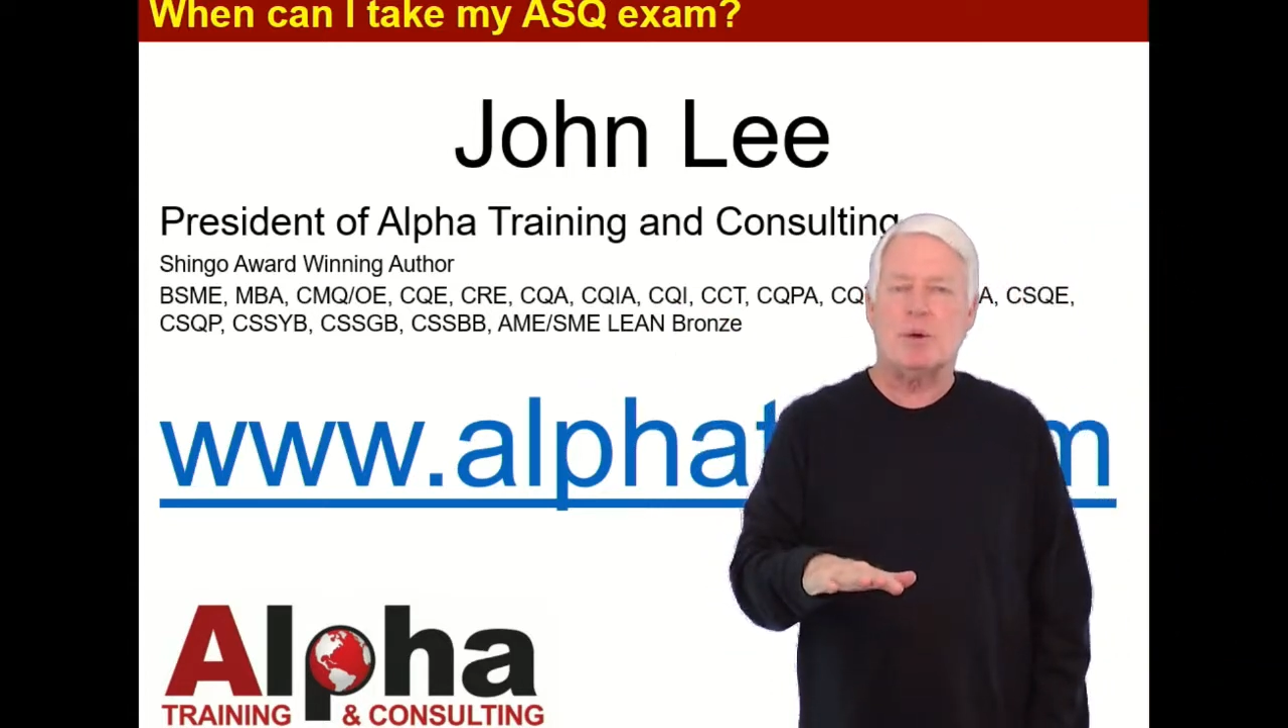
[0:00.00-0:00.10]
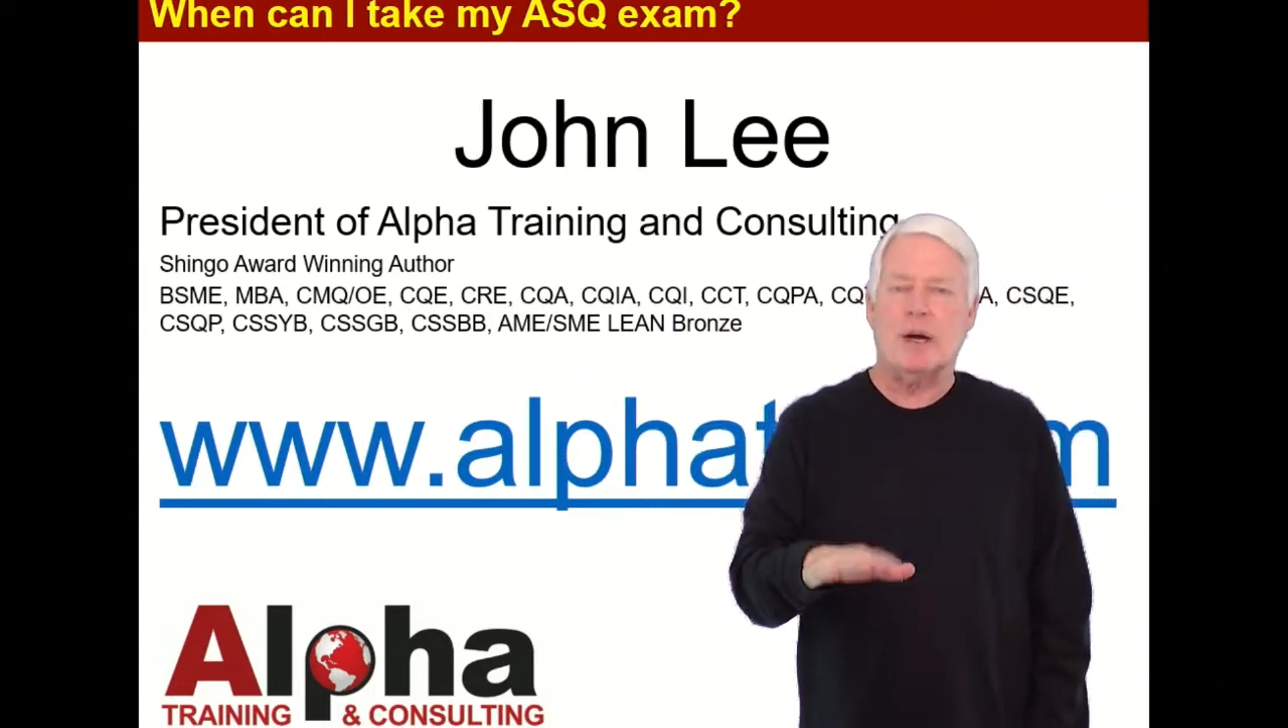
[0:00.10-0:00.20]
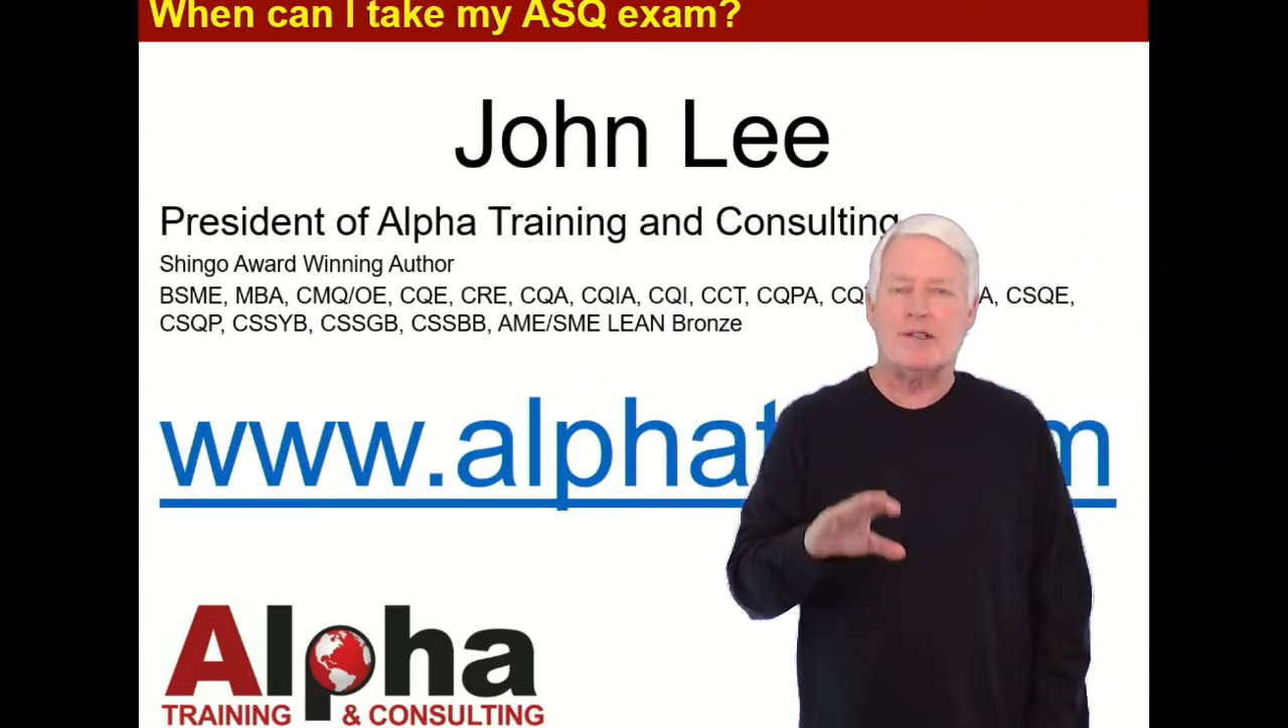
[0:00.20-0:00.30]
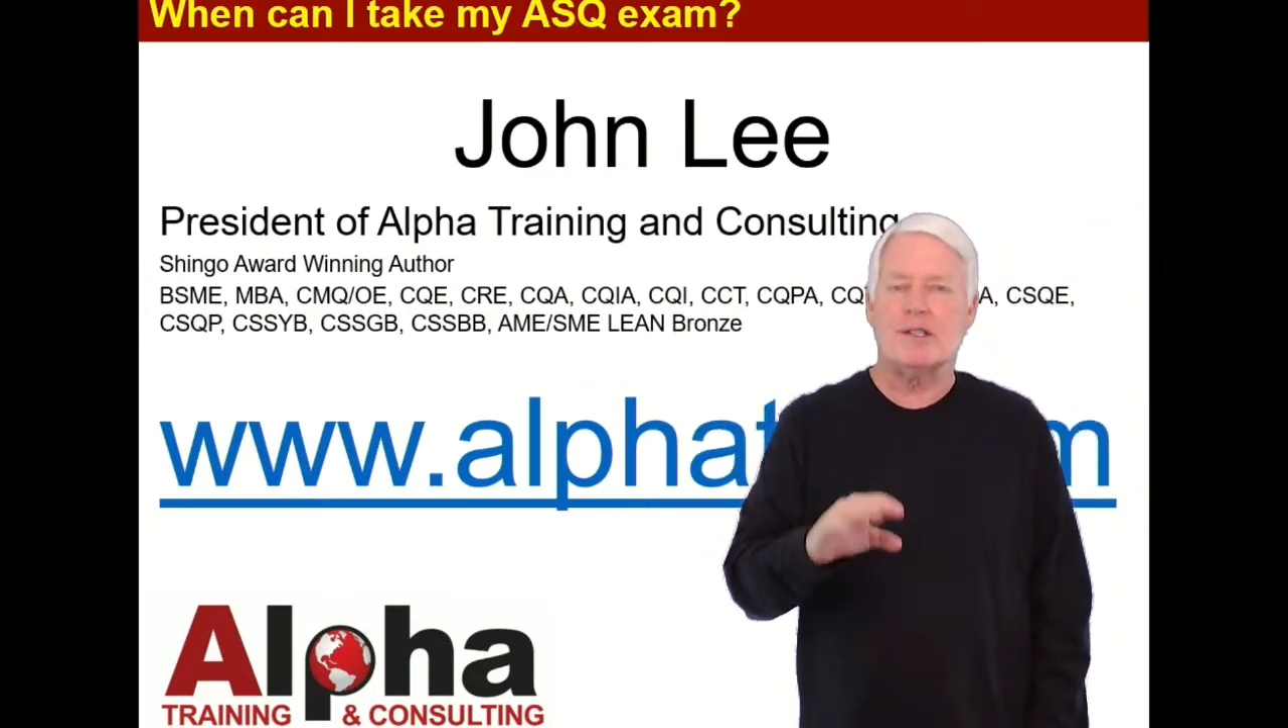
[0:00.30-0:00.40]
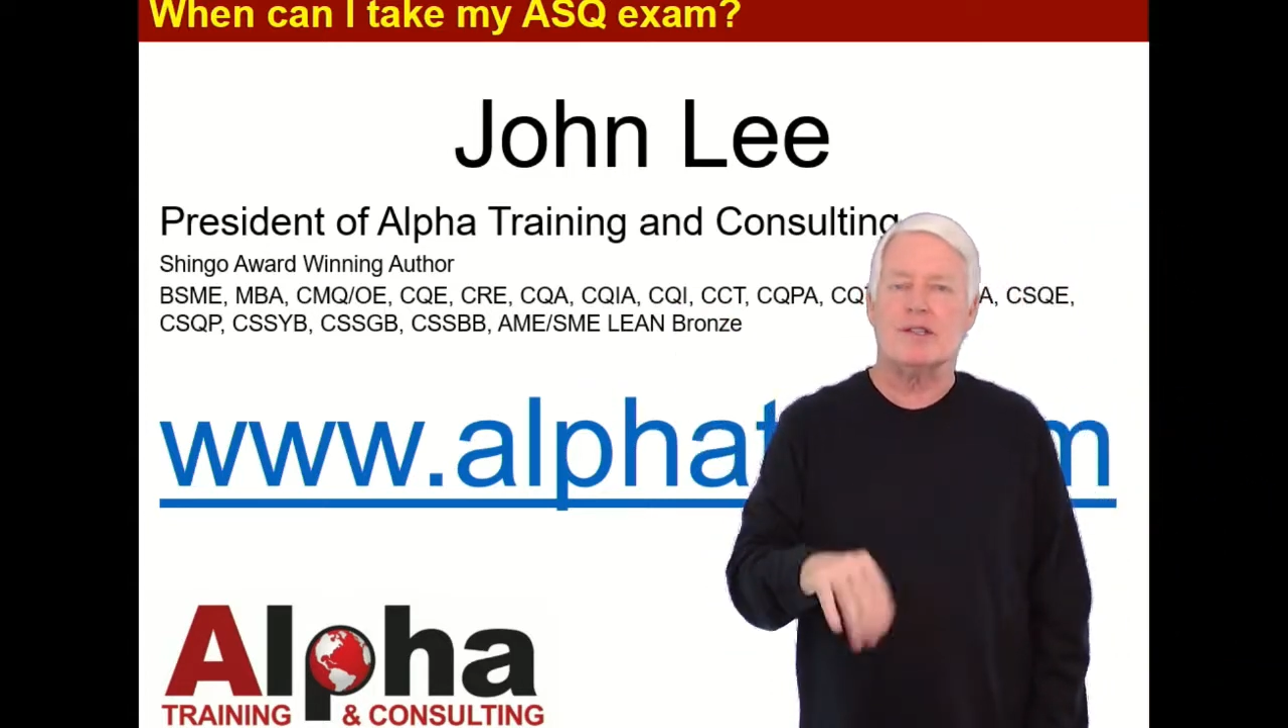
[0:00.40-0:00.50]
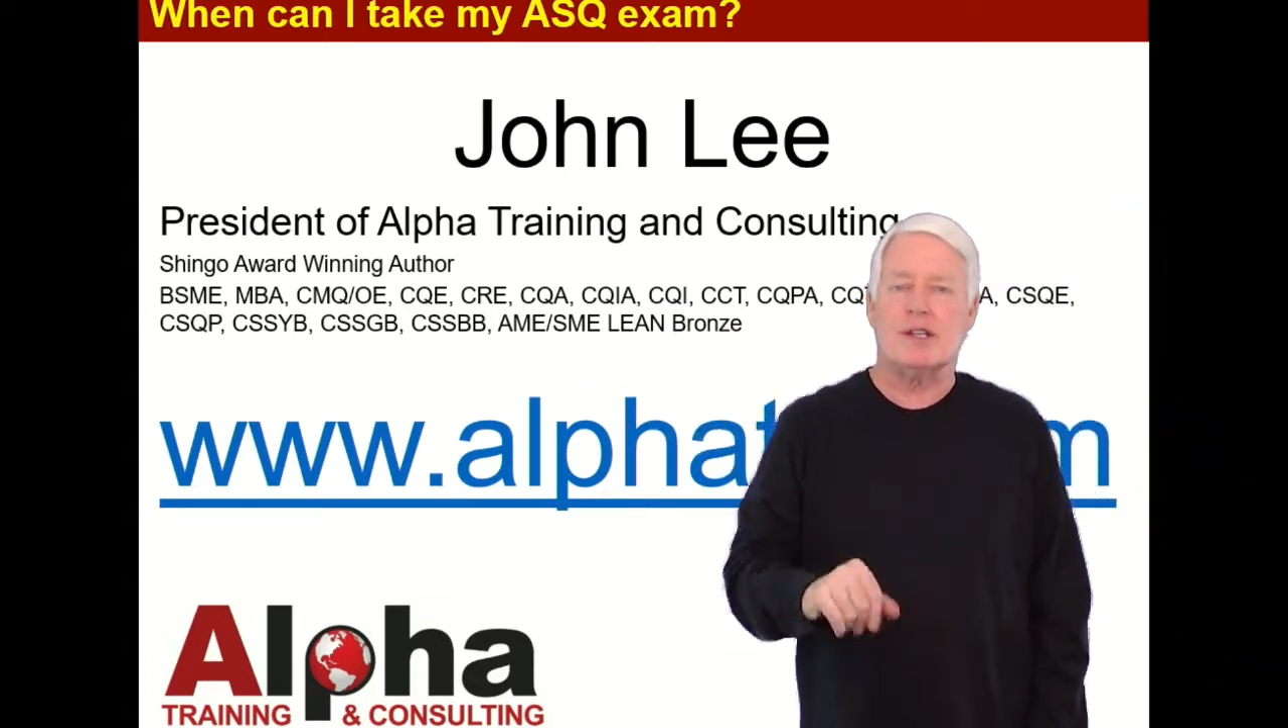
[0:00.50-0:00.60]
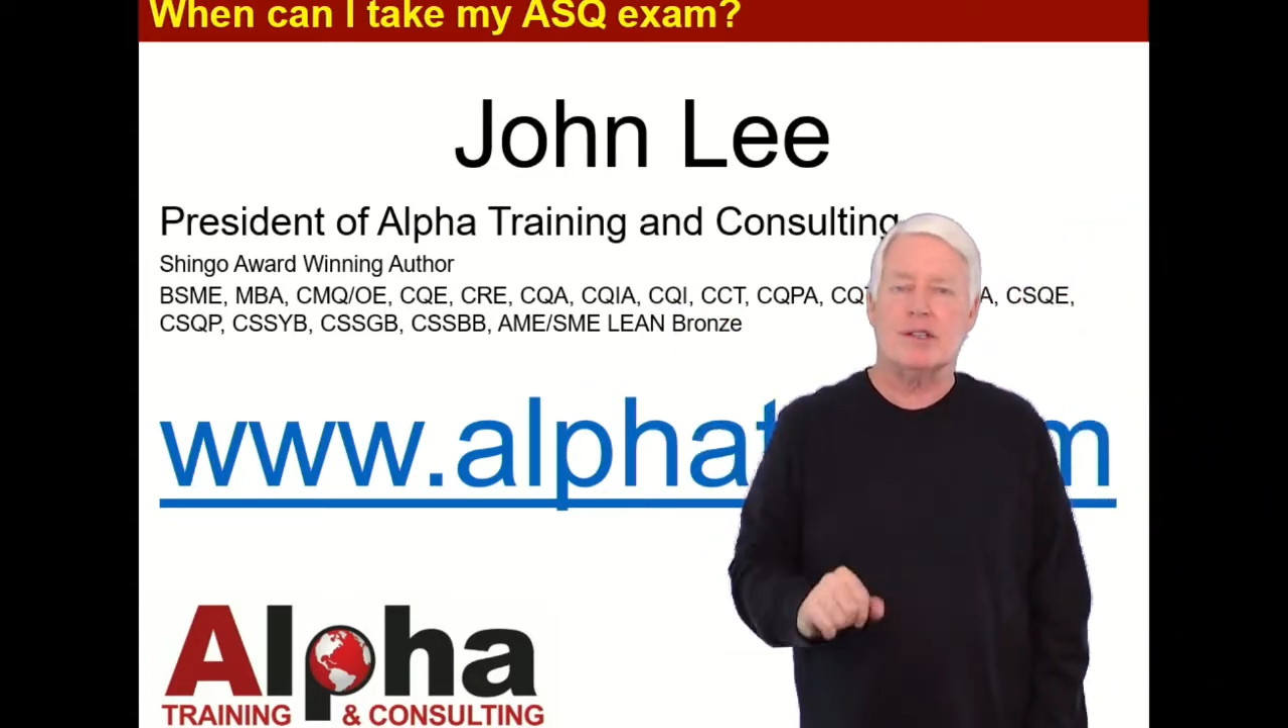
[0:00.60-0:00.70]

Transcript: questions